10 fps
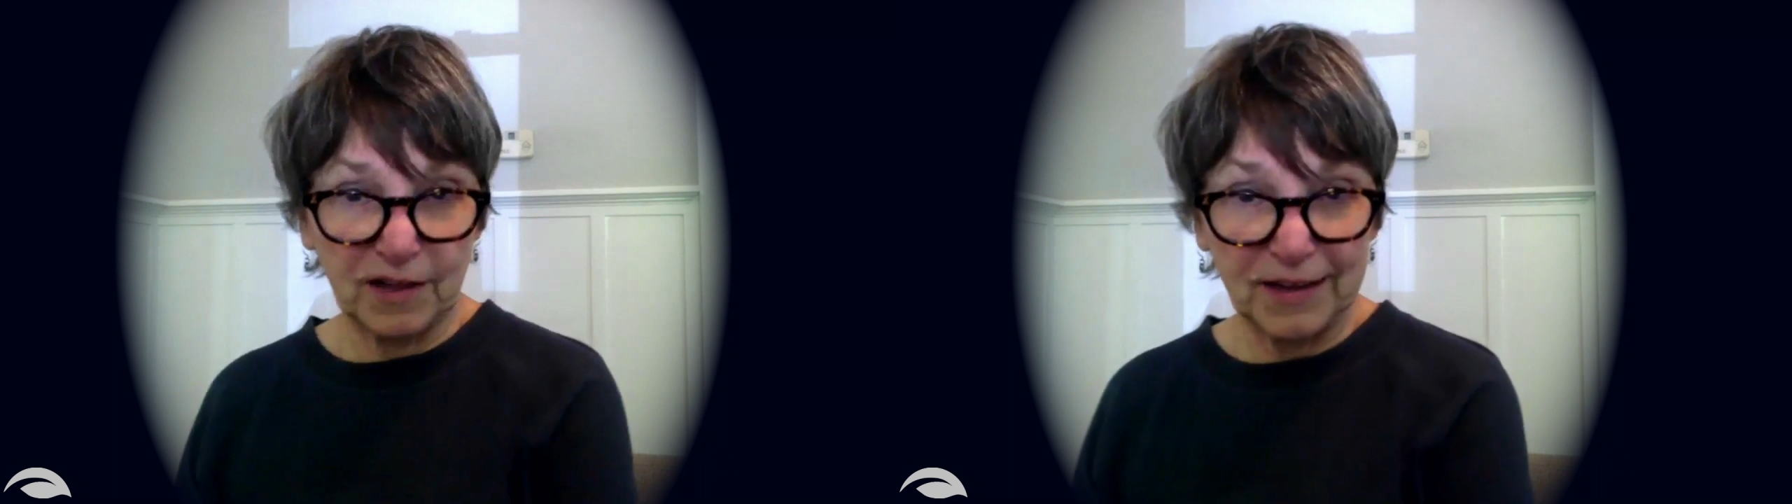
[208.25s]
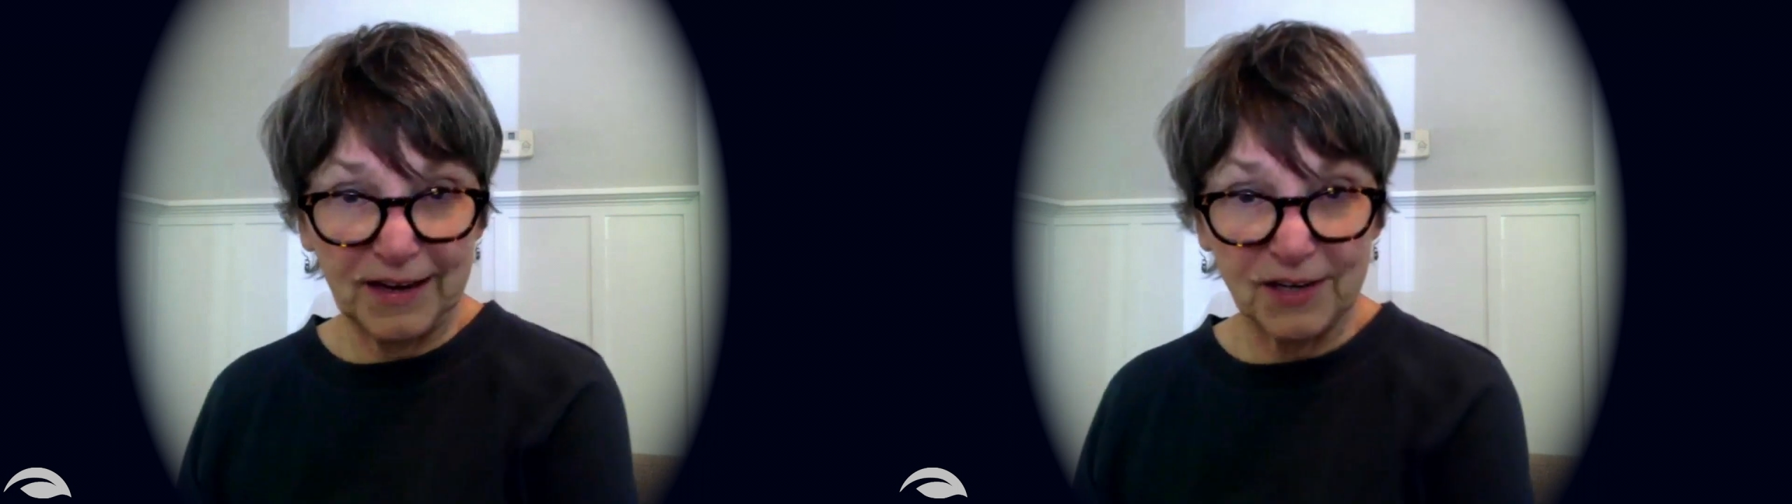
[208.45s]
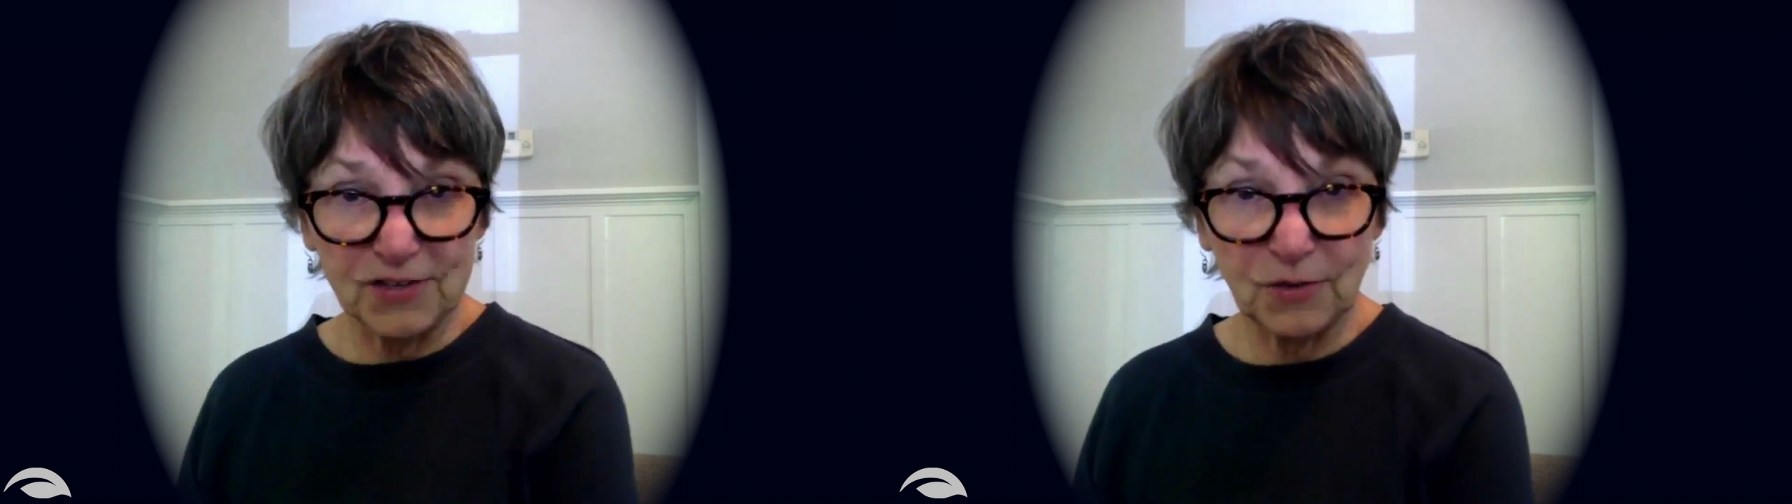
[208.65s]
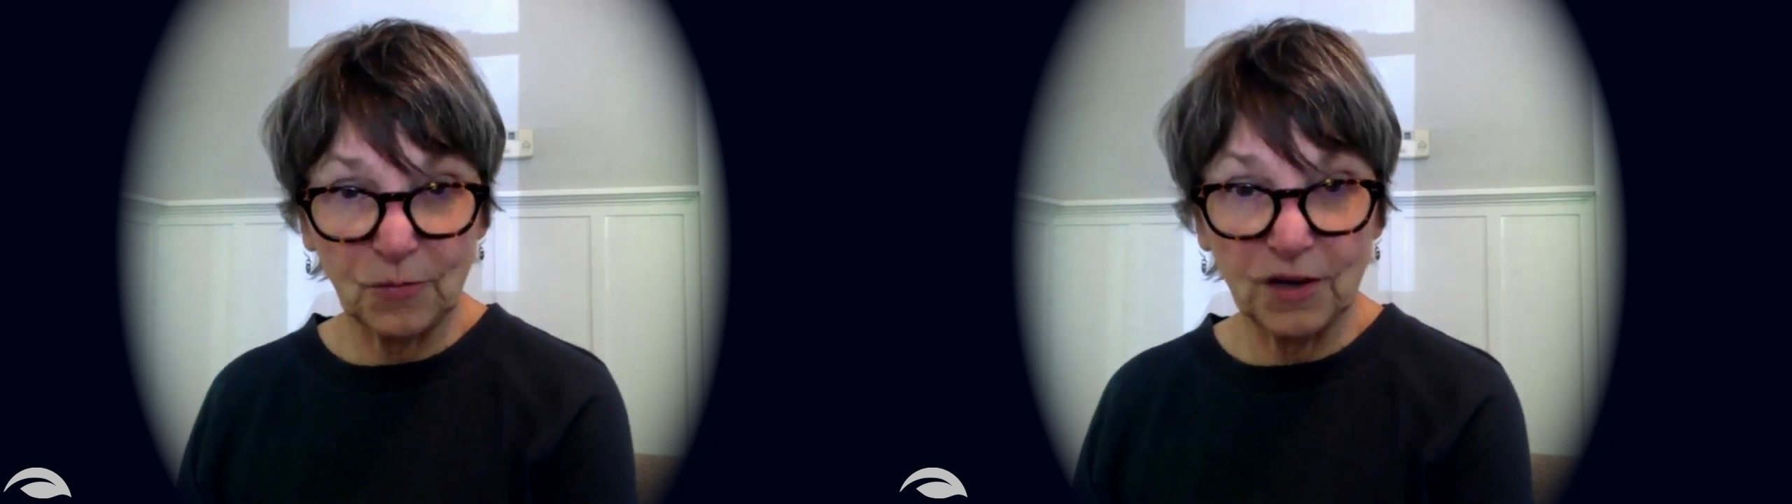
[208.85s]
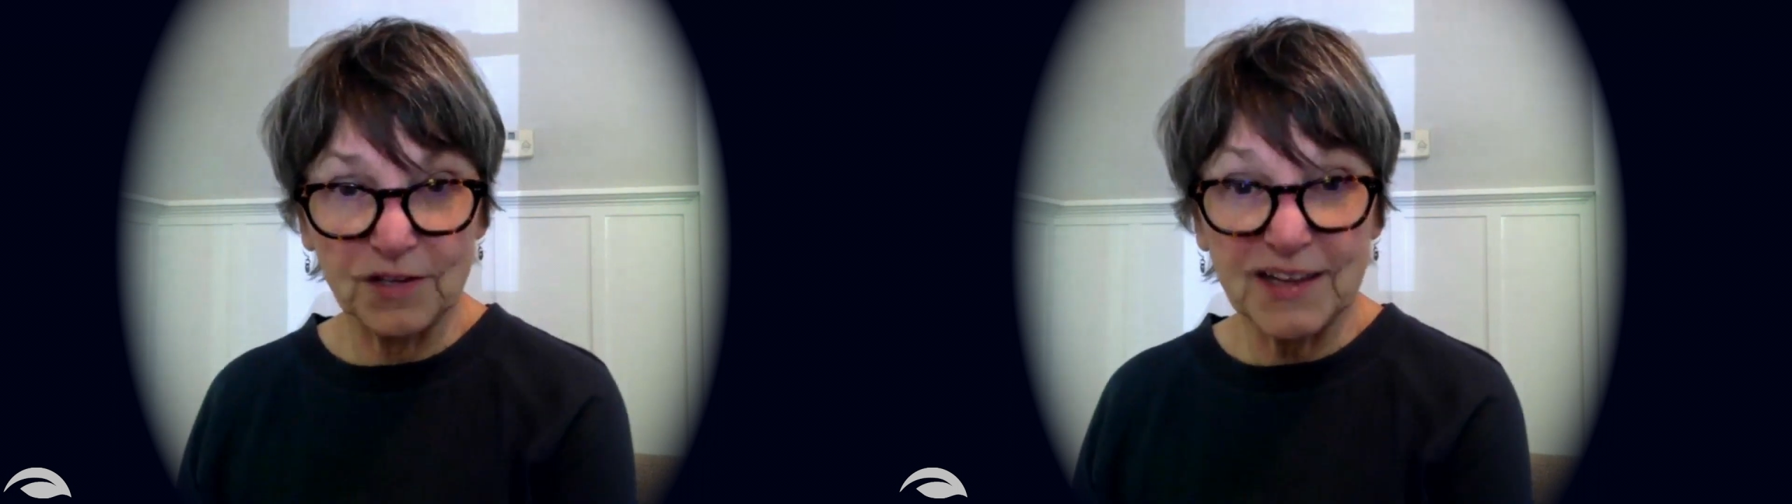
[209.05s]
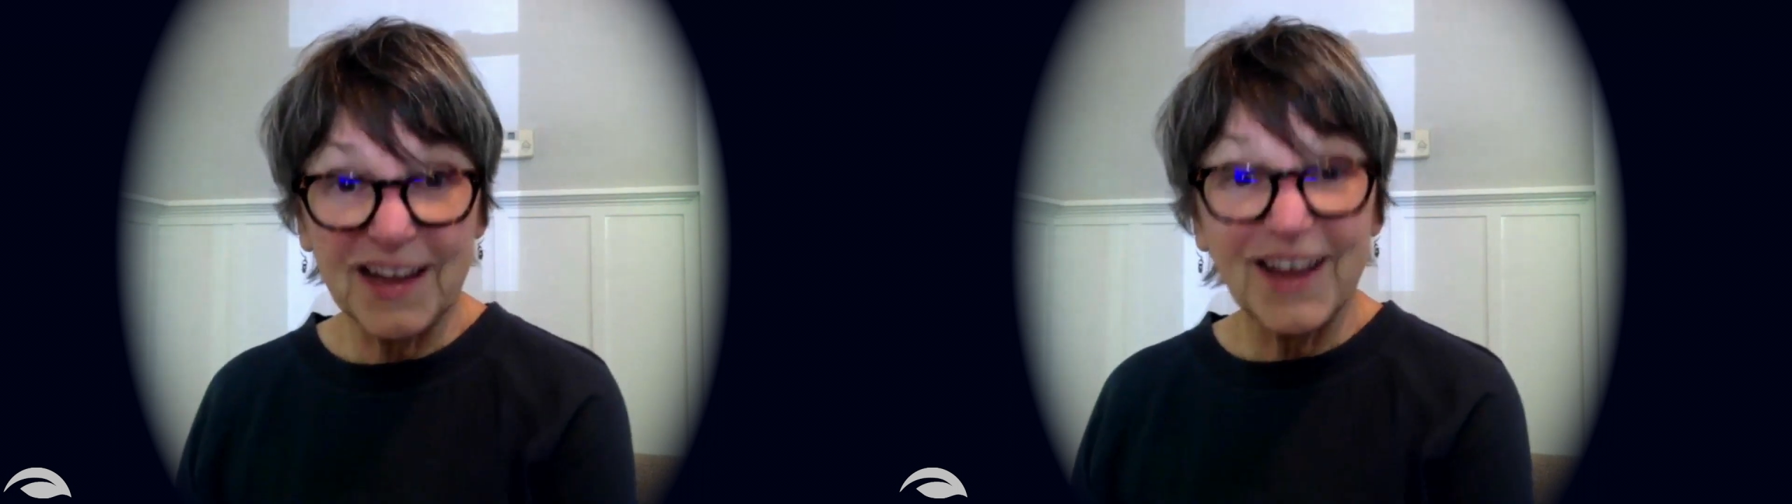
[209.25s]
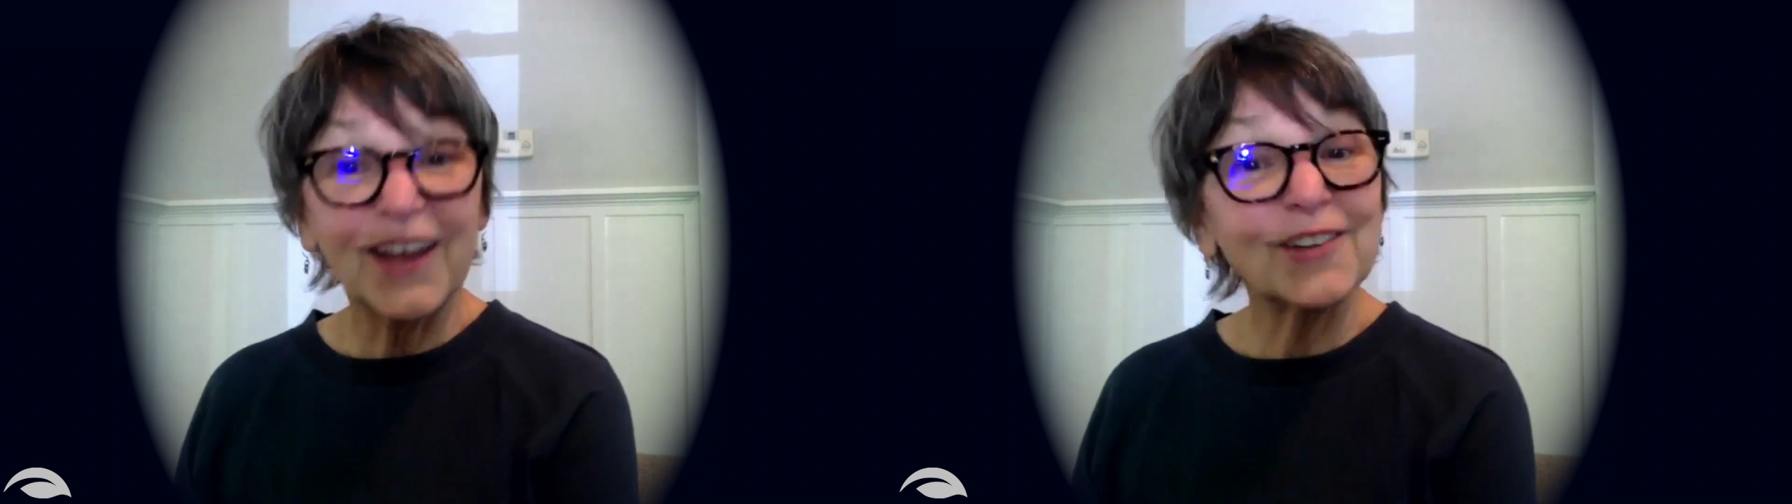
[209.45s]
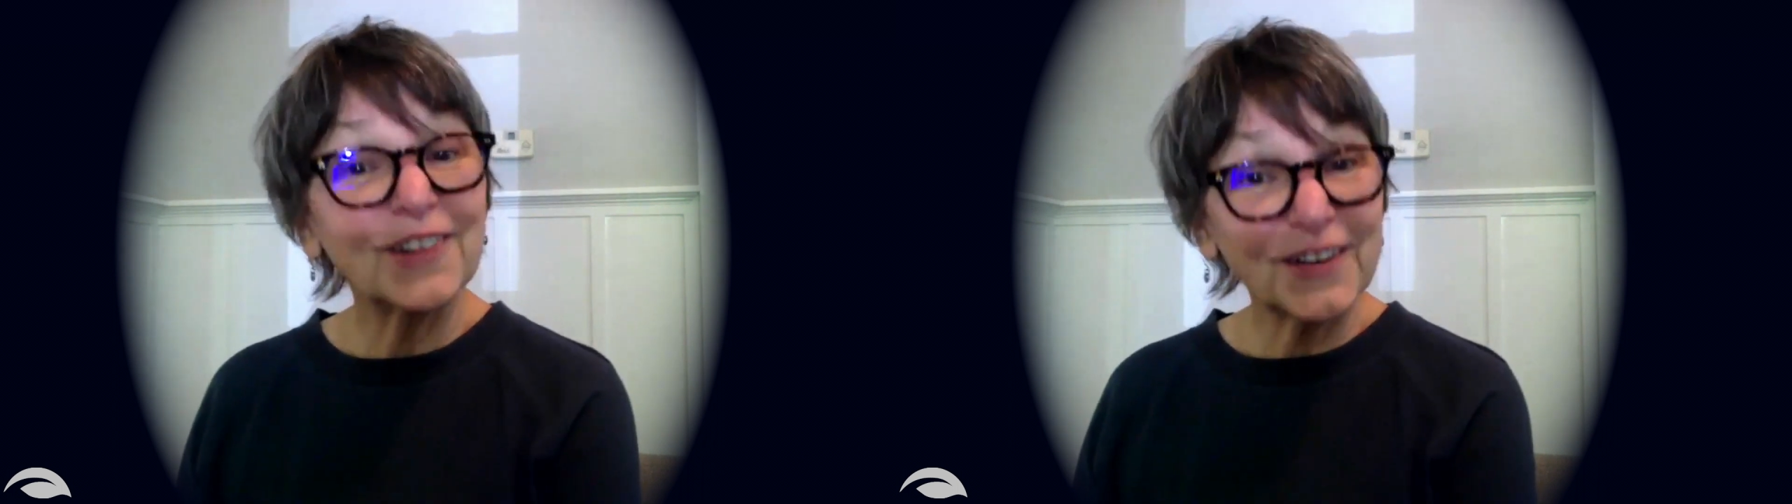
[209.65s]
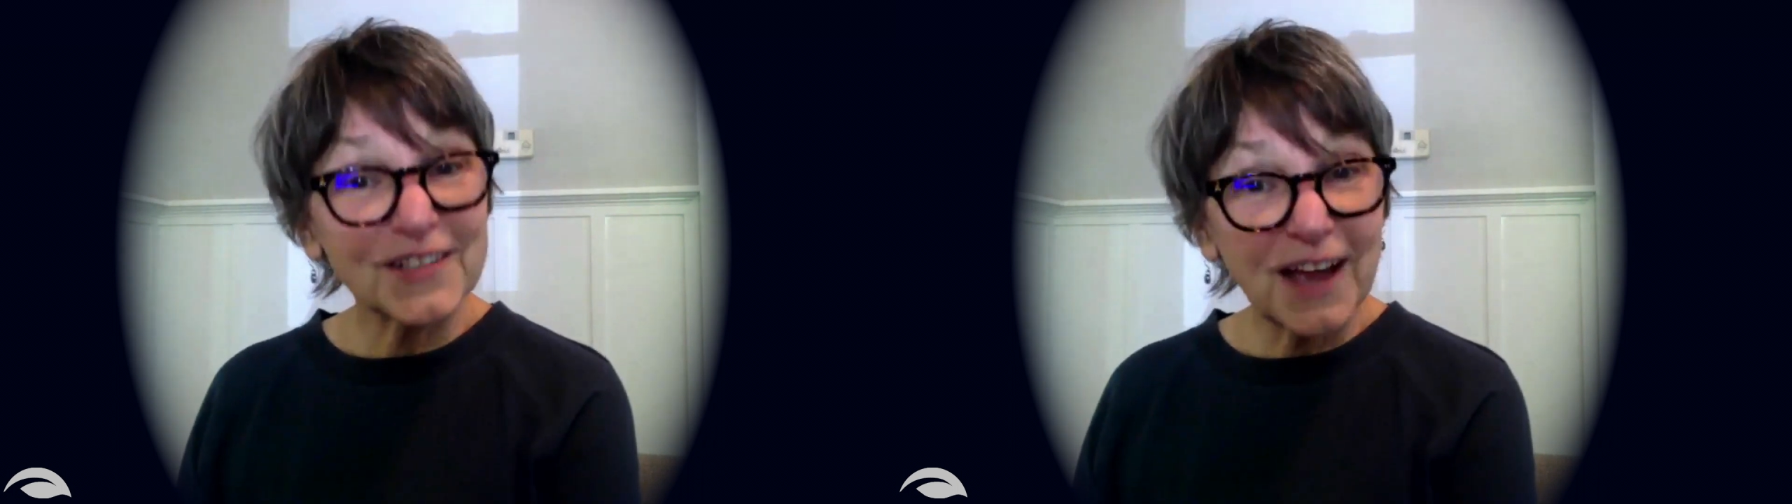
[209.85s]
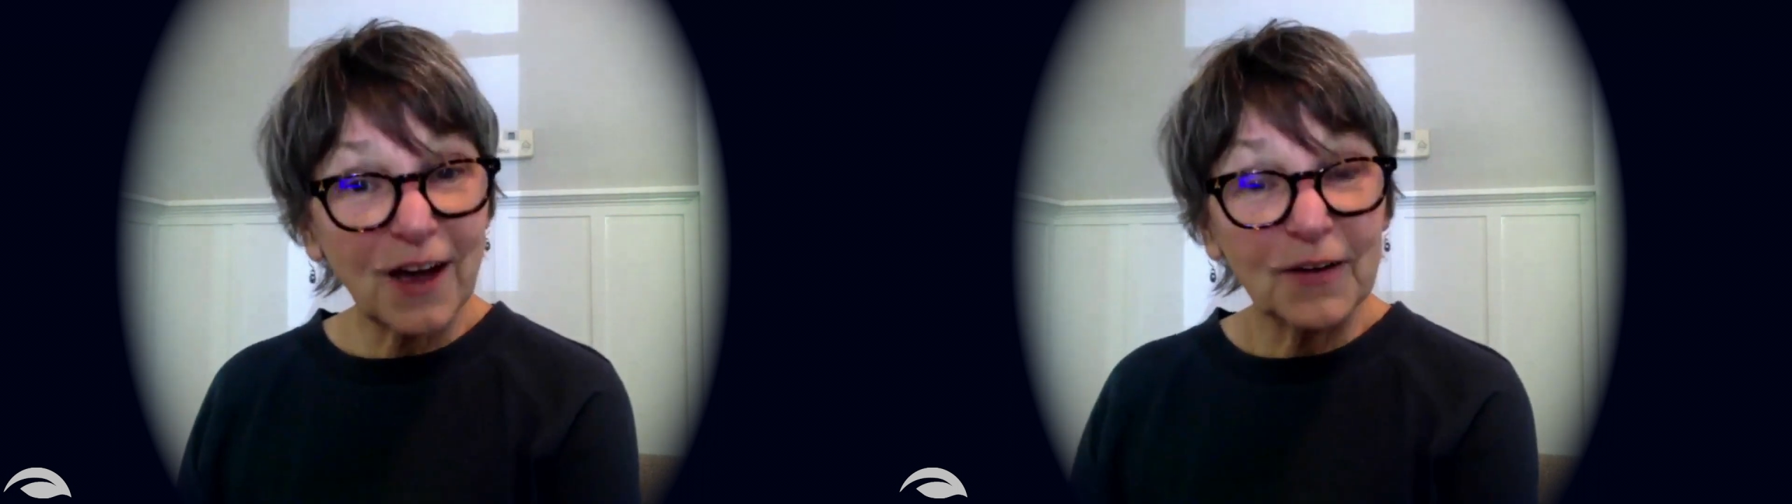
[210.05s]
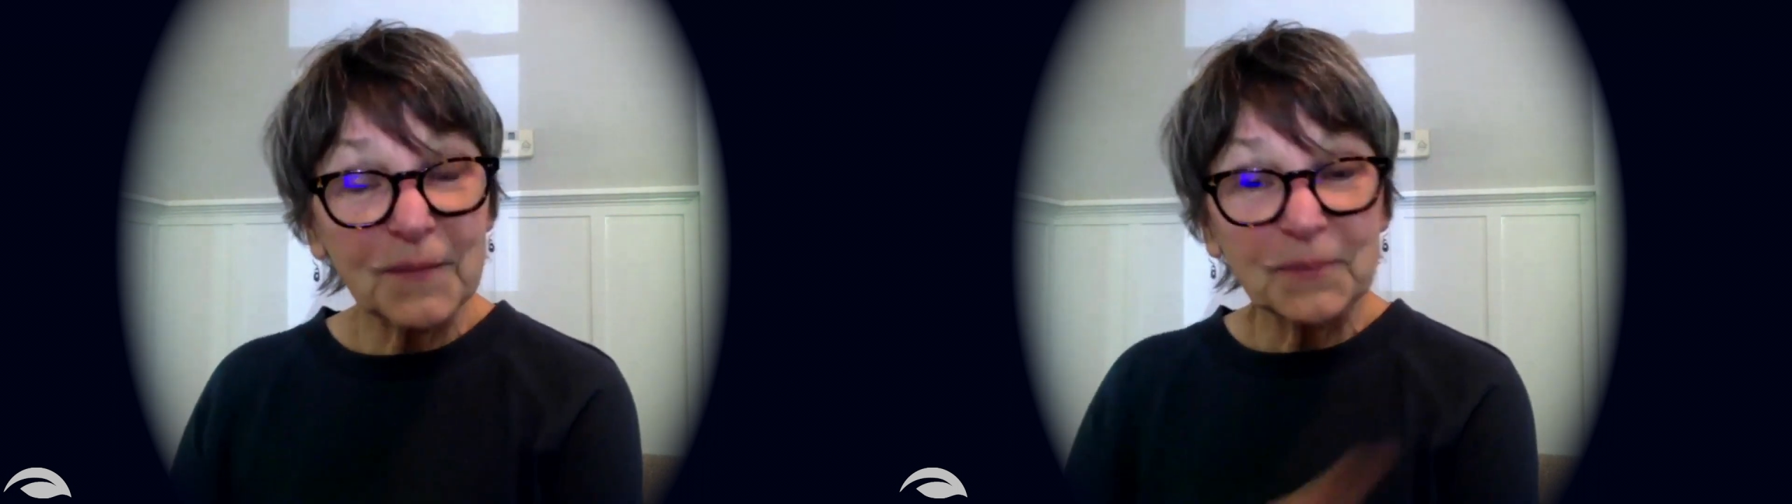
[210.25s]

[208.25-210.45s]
delegation was. It turns out